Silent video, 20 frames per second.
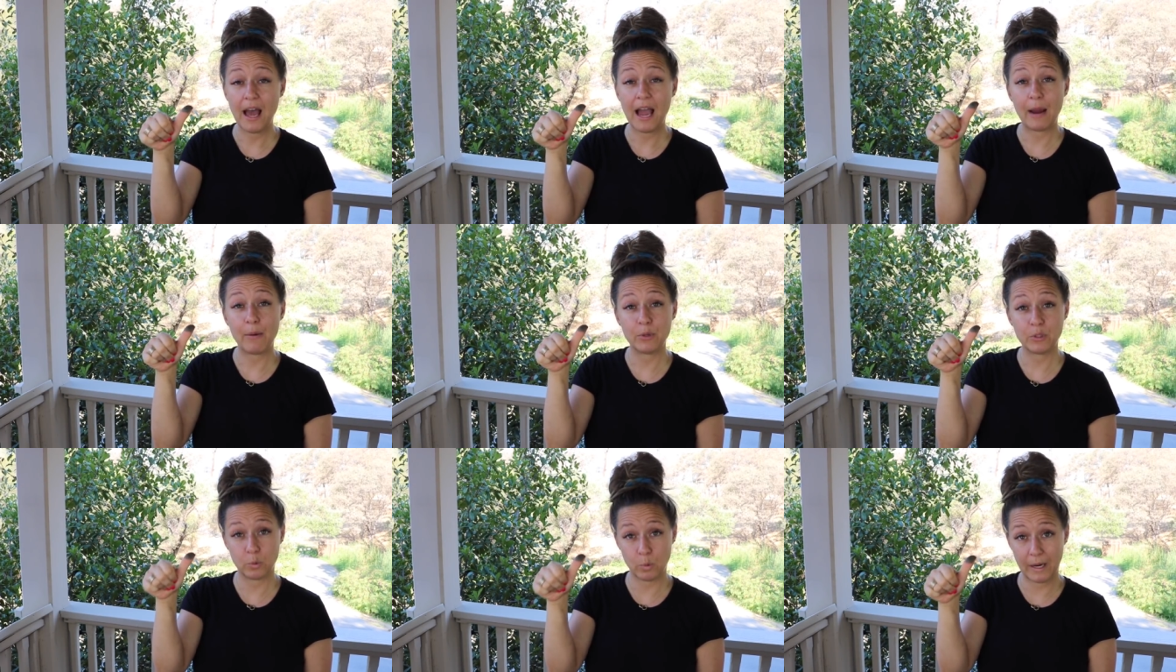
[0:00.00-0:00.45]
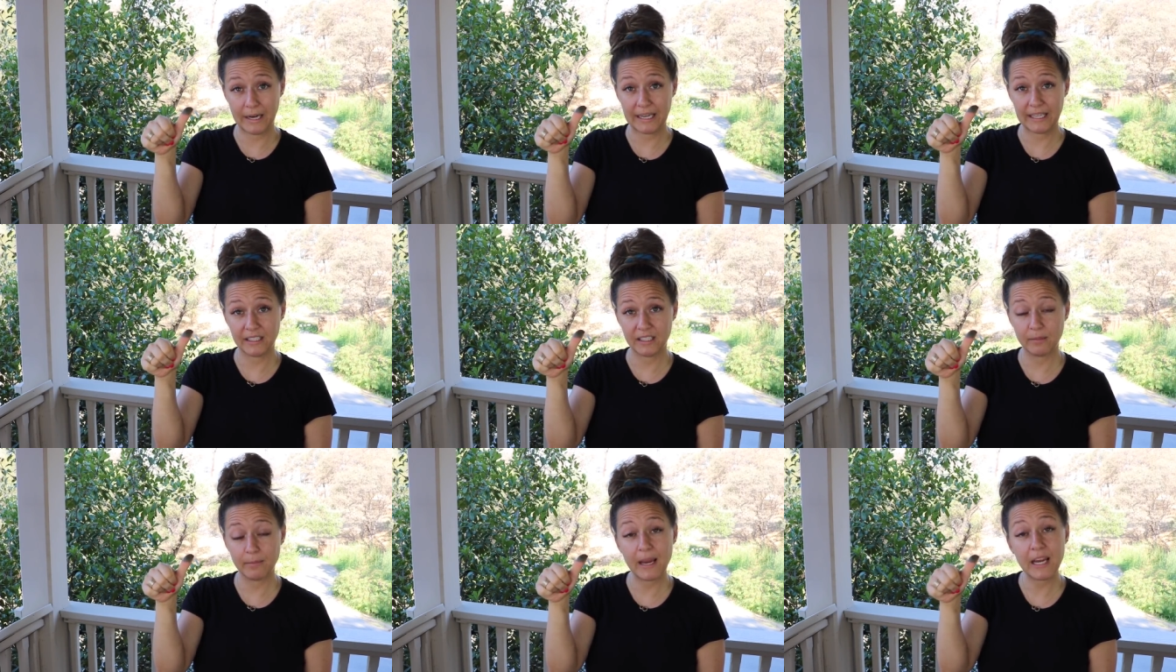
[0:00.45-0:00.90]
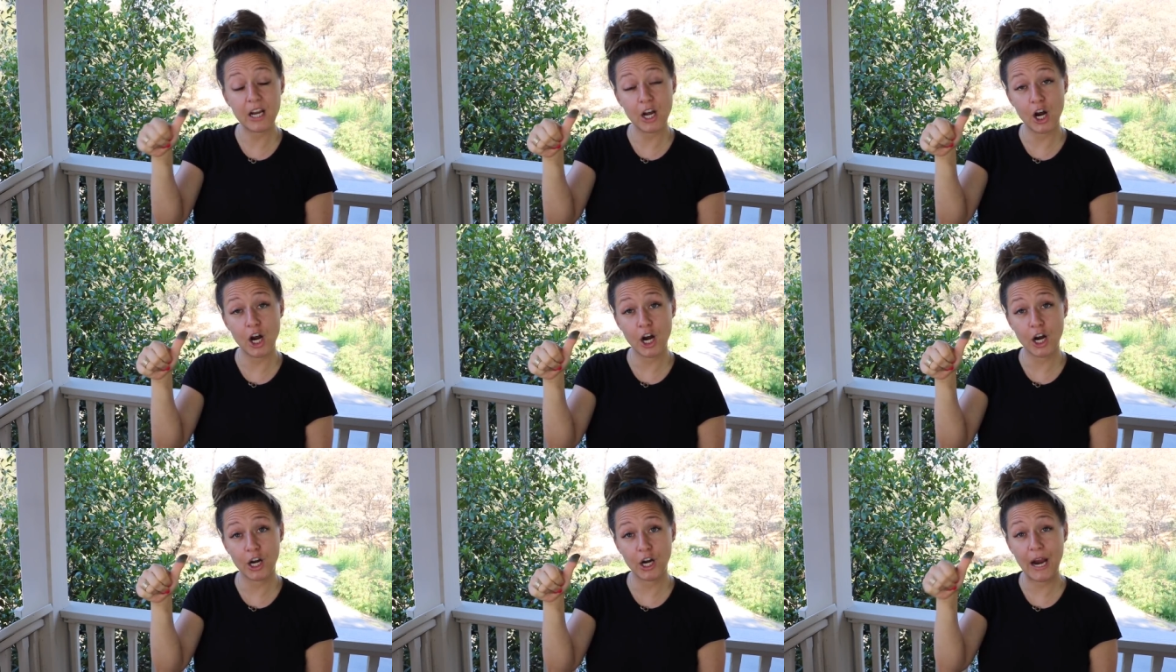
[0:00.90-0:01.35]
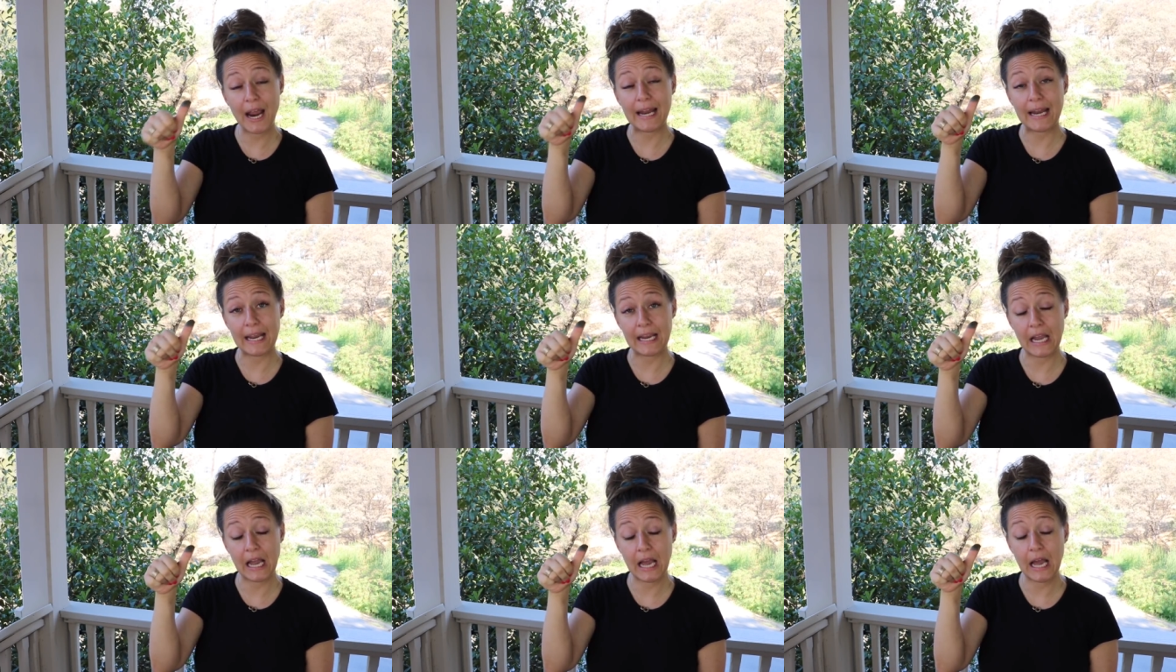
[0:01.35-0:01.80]
I was walking to my car and
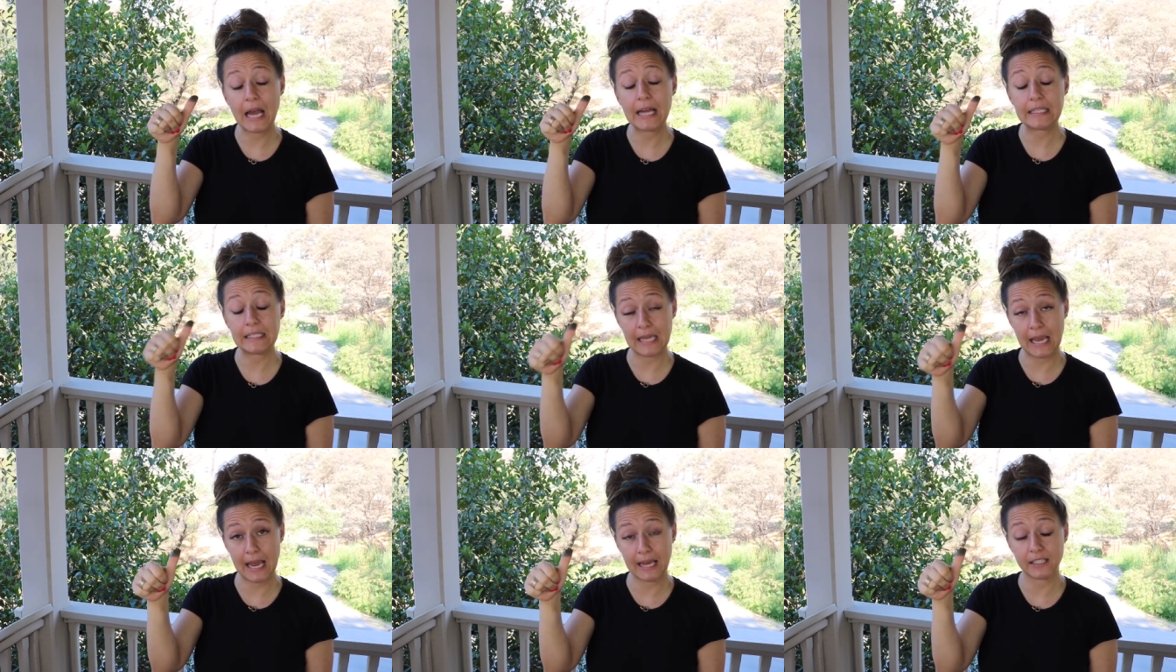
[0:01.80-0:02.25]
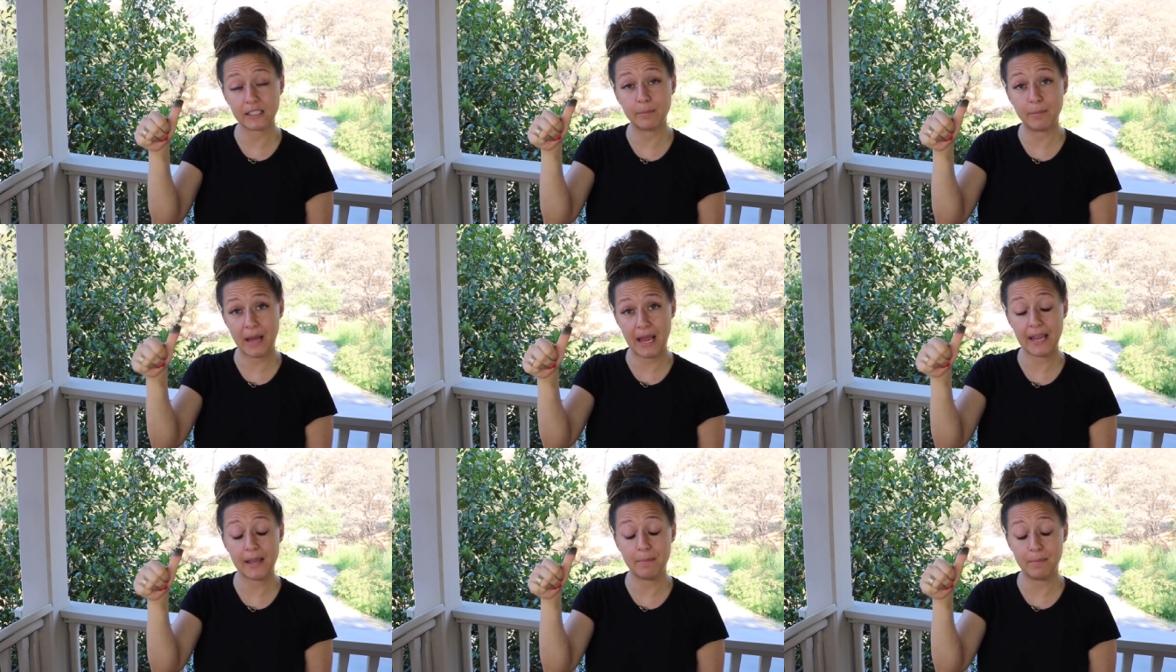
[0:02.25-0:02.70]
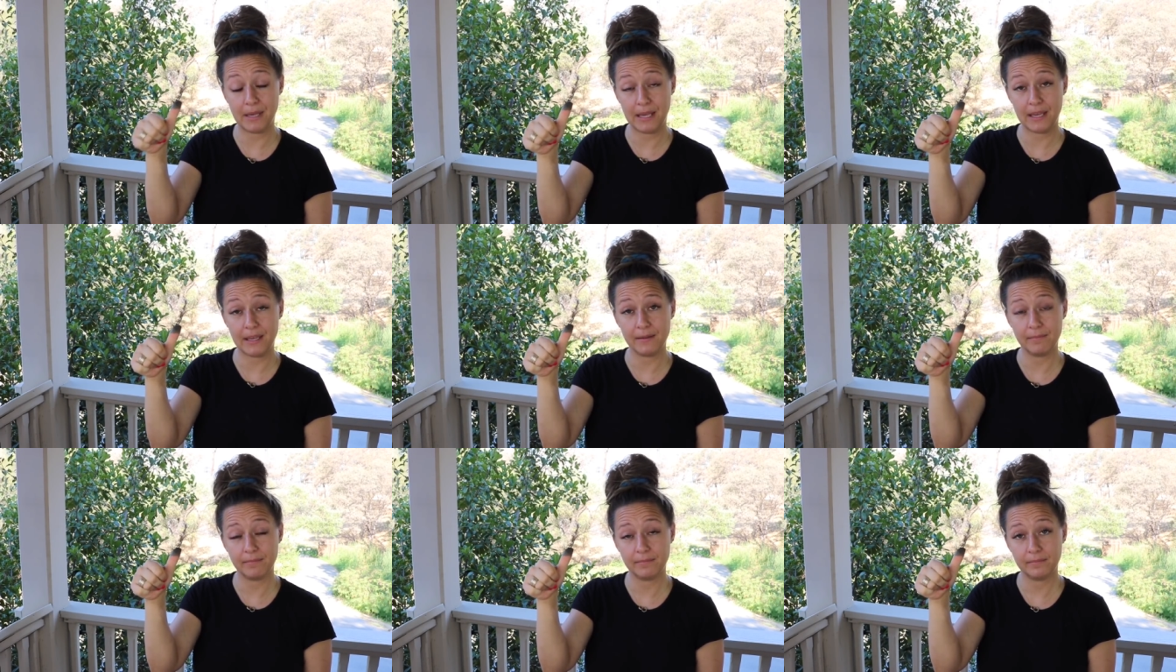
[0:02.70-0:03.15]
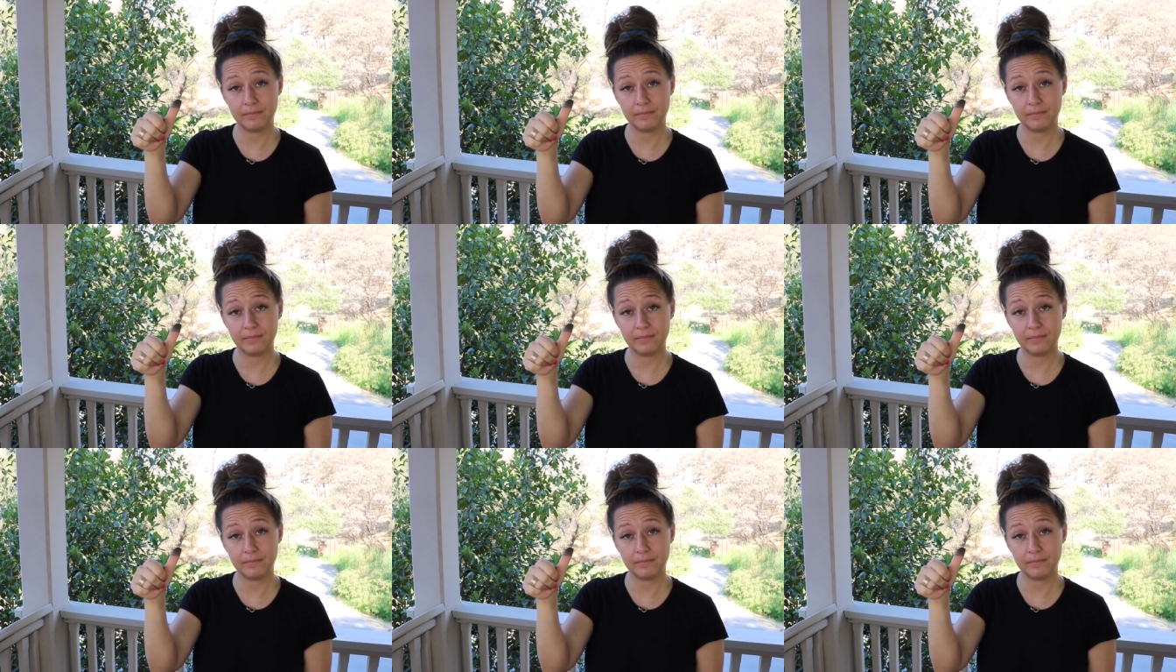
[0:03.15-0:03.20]
I got attacked by a bee.